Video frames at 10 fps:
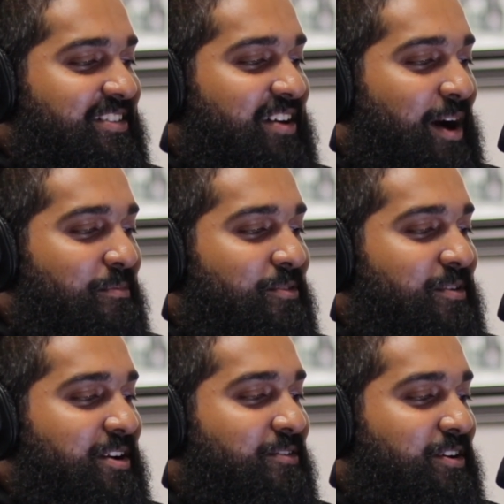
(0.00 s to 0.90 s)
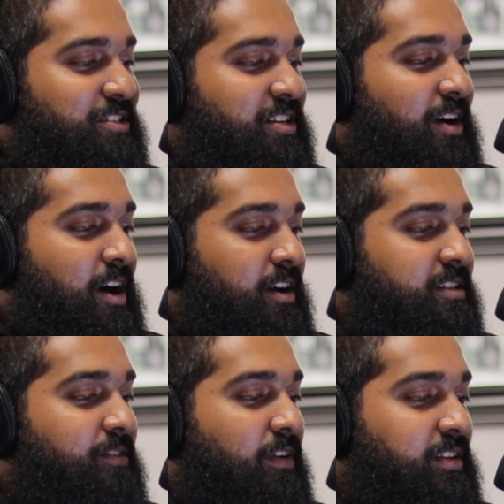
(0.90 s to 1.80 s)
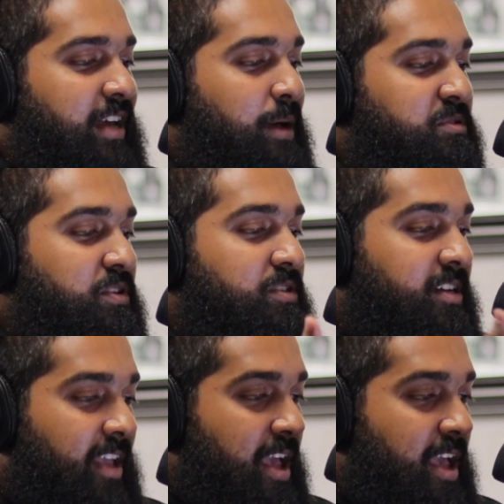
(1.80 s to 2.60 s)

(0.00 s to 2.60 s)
Top 3 Christian artists of all time. So you said